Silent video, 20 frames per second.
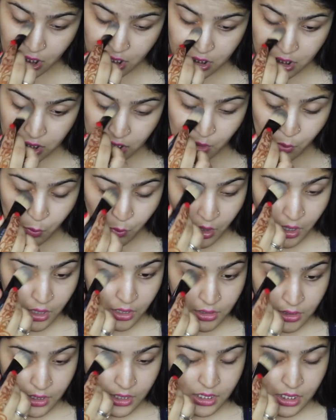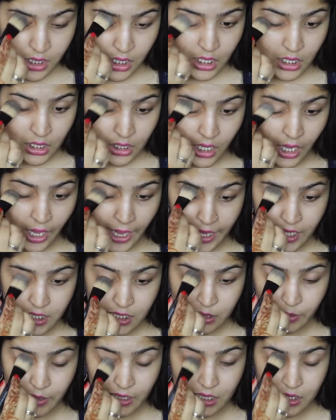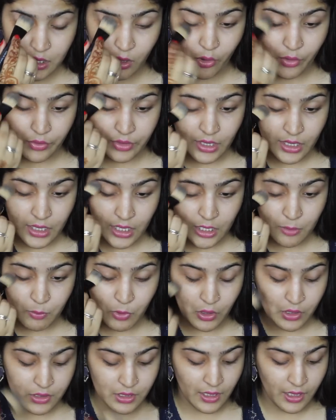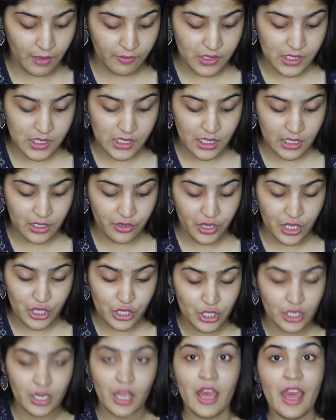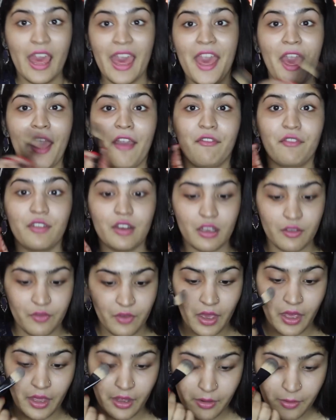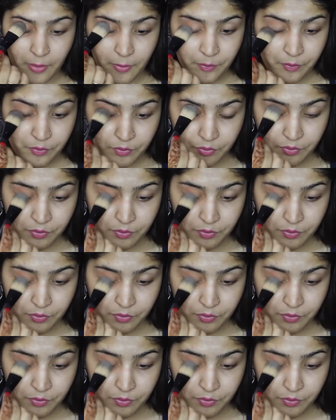gently work this in as well as on the lid because I have discoloration everywhere.